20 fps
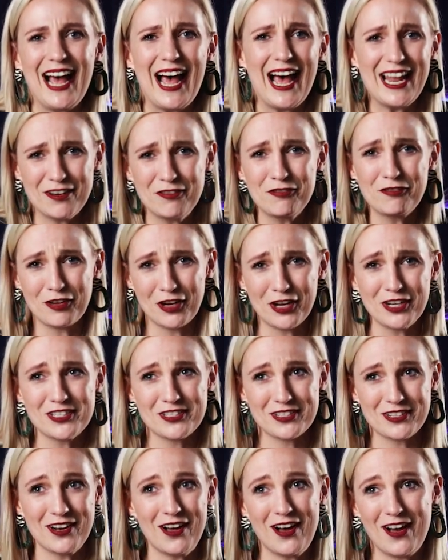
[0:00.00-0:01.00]
At a
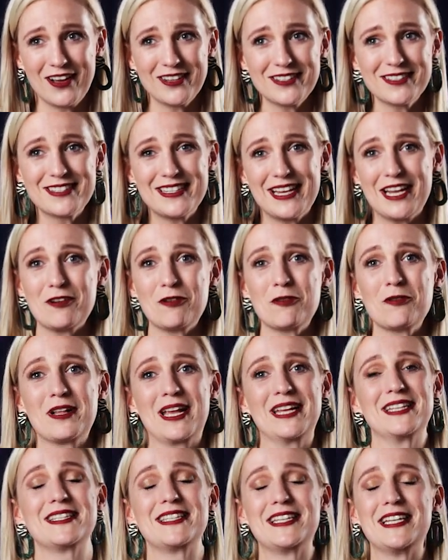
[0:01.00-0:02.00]
first glance, it all
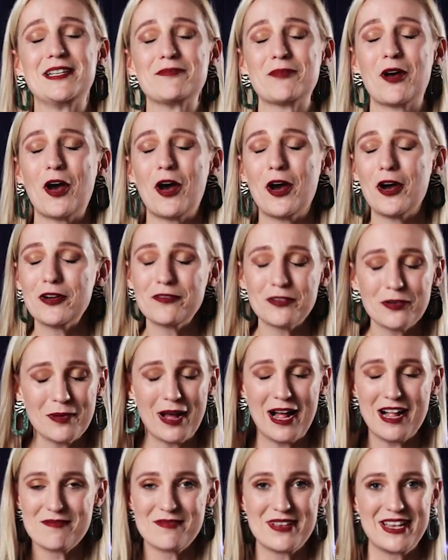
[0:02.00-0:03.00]
can seem
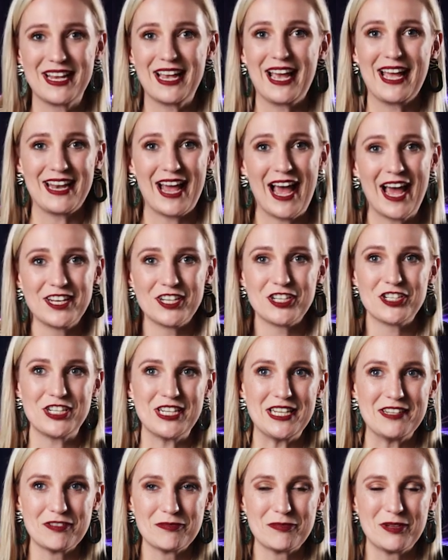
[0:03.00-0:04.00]
overwhelming and
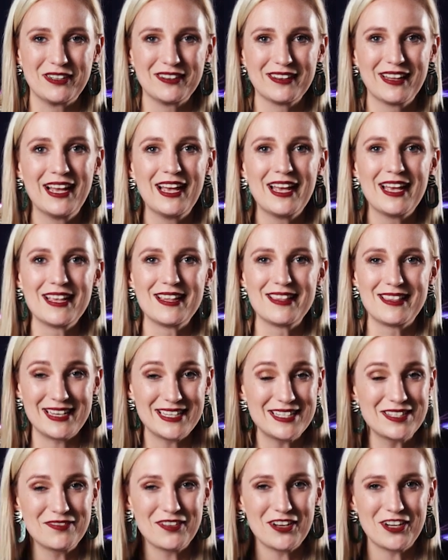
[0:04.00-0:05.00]
unachievable.
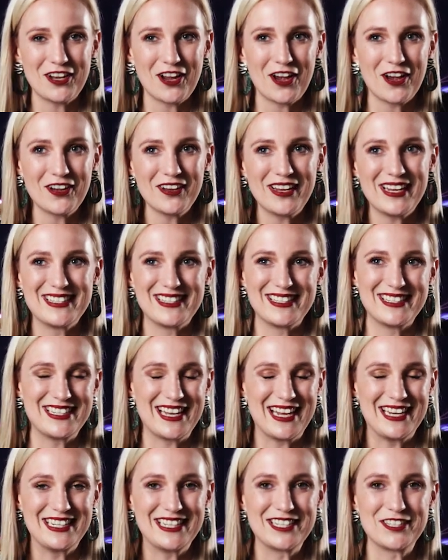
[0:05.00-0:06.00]
This video is
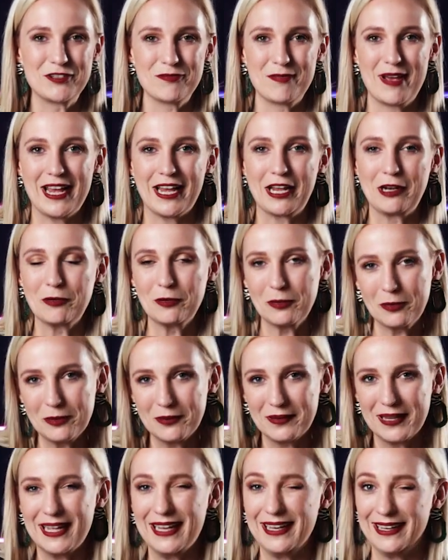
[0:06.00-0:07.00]
intended to make it
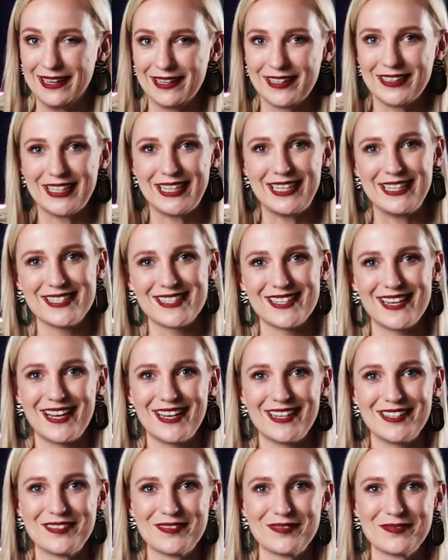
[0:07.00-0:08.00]
all a little
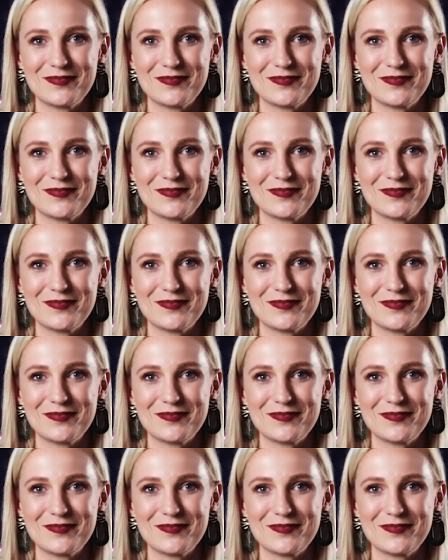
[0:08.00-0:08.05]
easier.